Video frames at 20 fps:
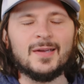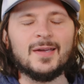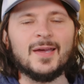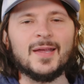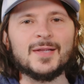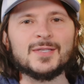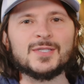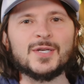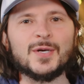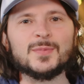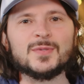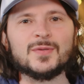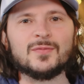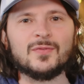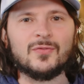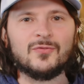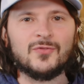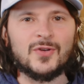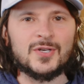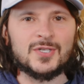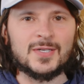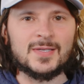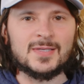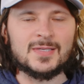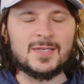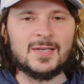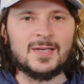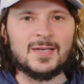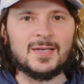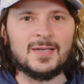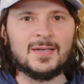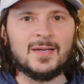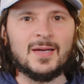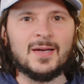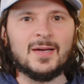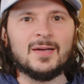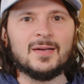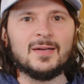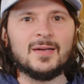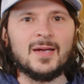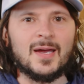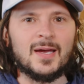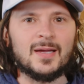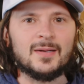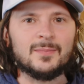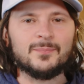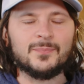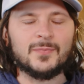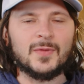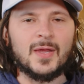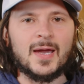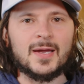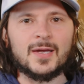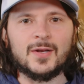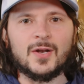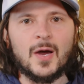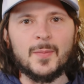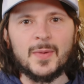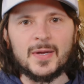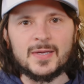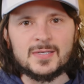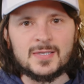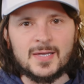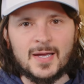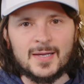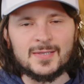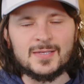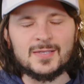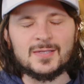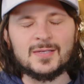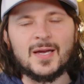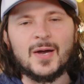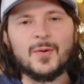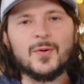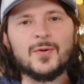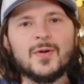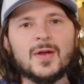And in terms of efficiency and economic sense, I would